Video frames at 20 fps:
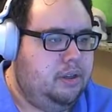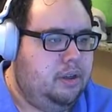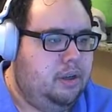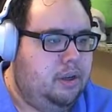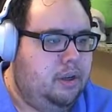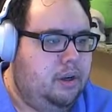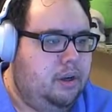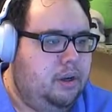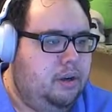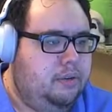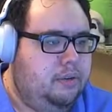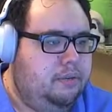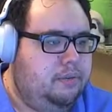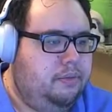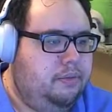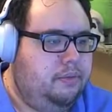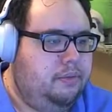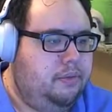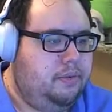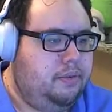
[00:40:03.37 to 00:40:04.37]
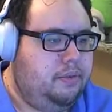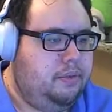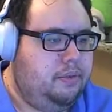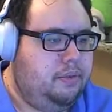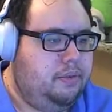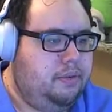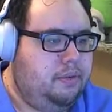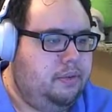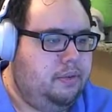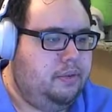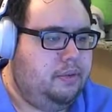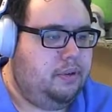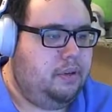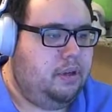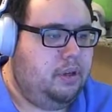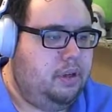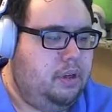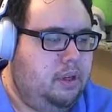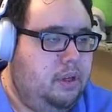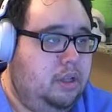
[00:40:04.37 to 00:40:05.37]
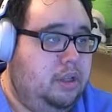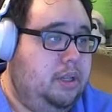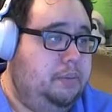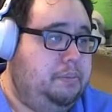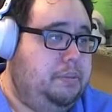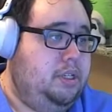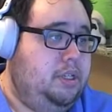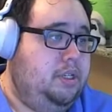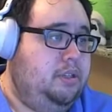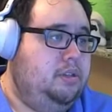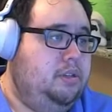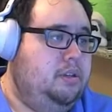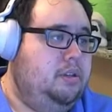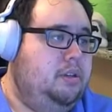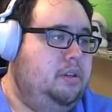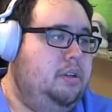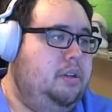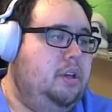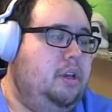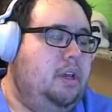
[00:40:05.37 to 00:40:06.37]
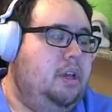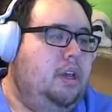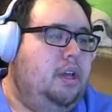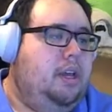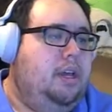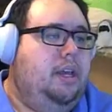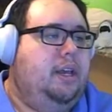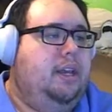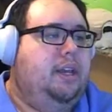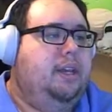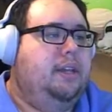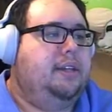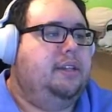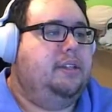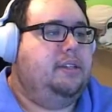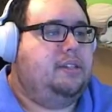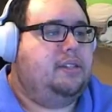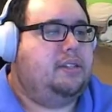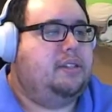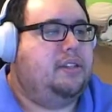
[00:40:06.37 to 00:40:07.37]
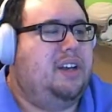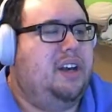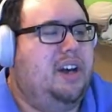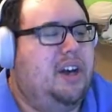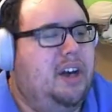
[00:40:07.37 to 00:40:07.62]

of ellipses is